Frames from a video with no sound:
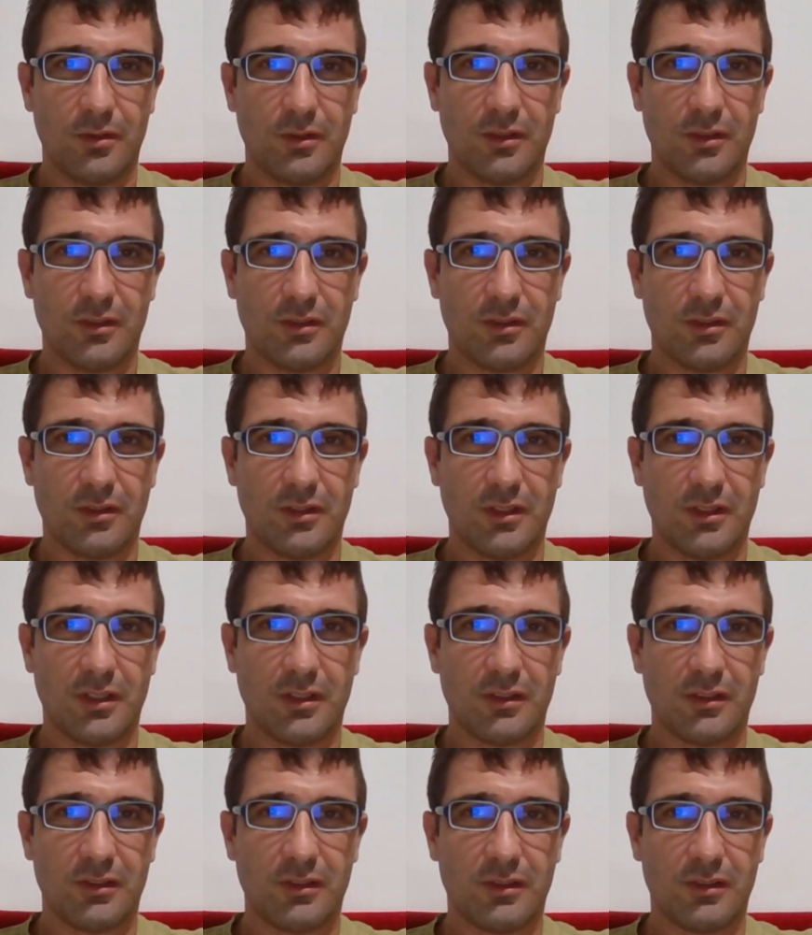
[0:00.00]
Luis
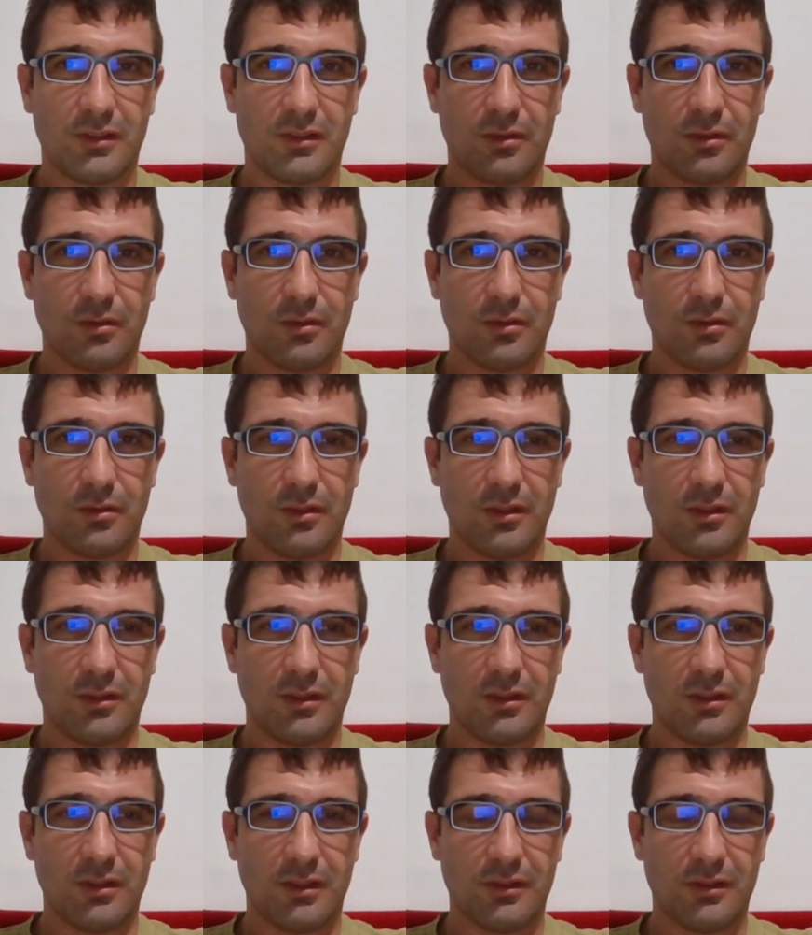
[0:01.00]
Rodriguez is set to go
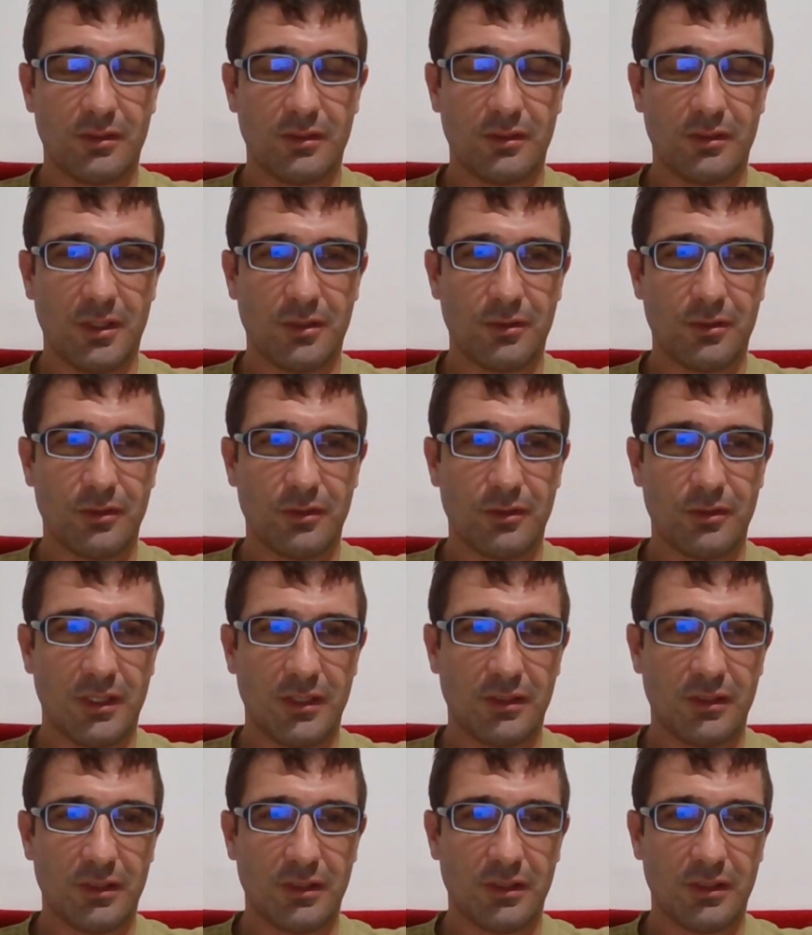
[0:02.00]
down against Marcos
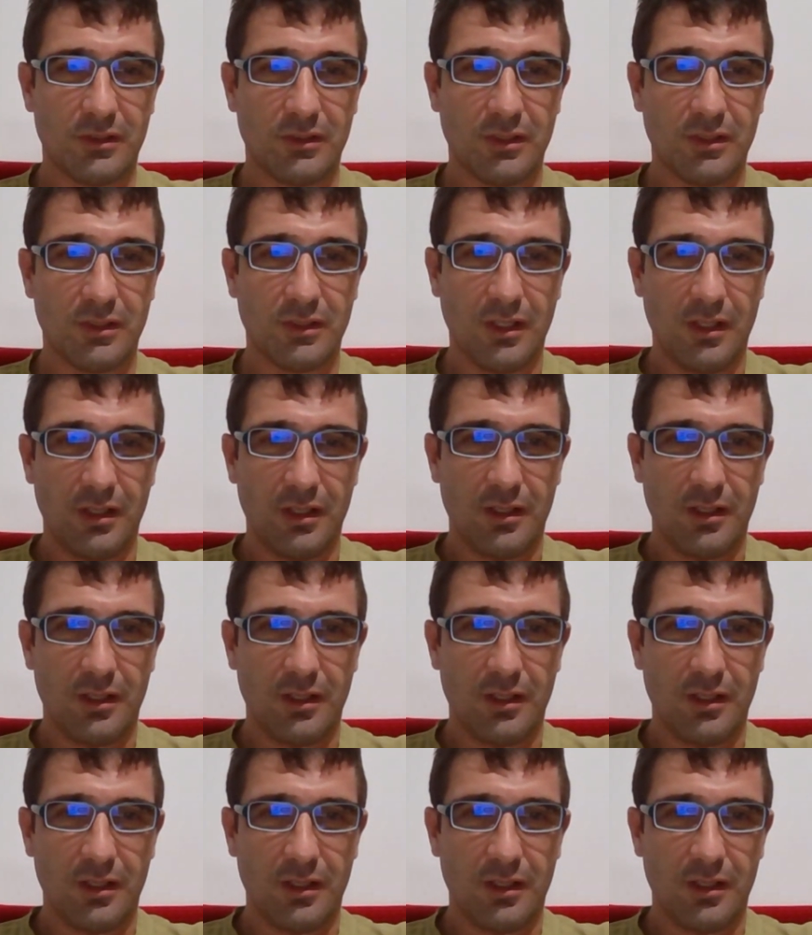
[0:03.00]
Vasquez.